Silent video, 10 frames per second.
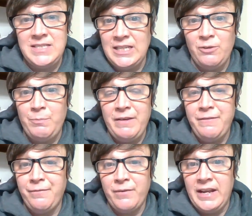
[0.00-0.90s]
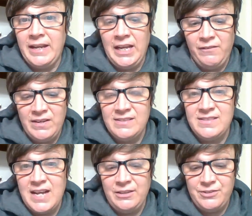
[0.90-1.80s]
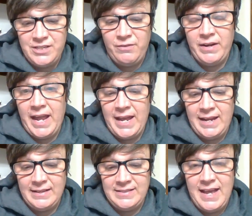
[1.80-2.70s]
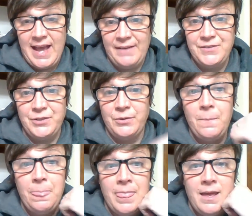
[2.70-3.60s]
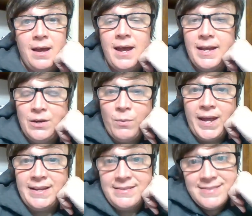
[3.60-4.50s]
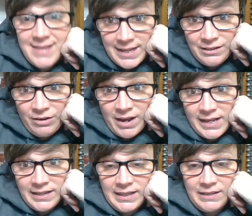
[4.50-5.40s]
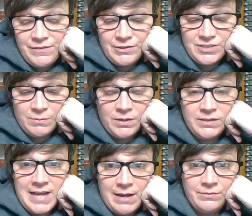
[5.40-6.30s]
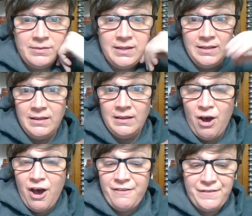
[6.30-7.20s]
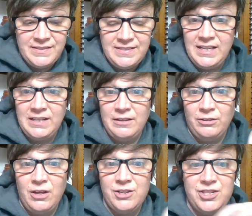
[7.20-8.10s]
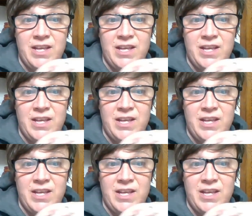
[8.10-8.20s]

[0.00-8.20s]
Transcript: still be free even inside their secret annex. They have to hide away inside their hiding. If there's someone down in the office eating their lunch,